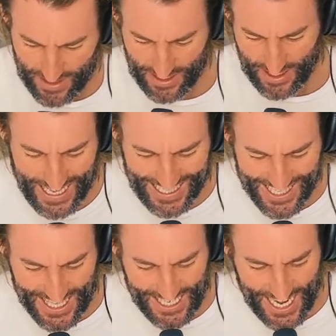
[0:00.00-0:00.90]
You tell
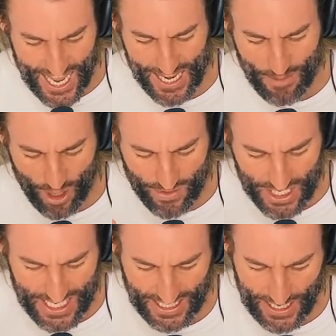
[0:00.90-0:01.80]
us the name
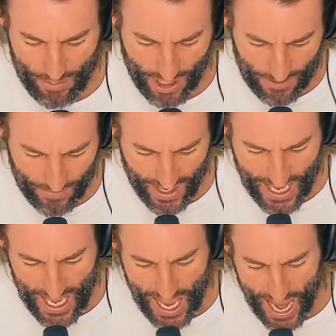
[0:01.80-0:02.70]
of the celebrity
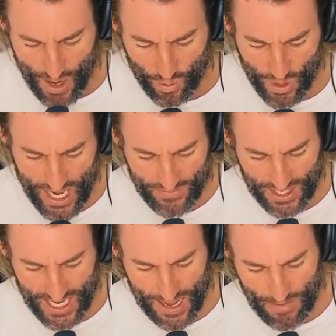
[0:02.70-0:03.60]
and we
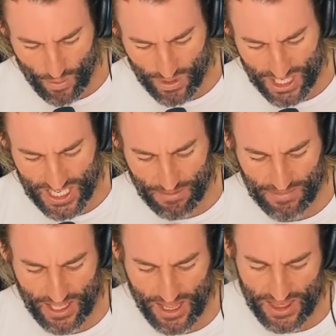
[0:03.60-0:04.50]
have to come up with
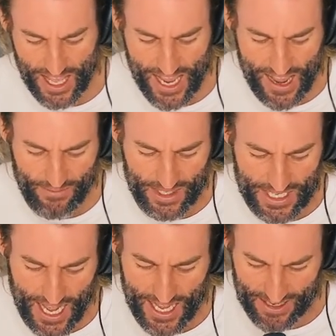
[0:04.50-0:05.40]
something that they
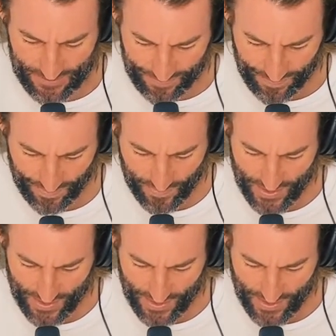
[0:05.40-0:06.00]
have done.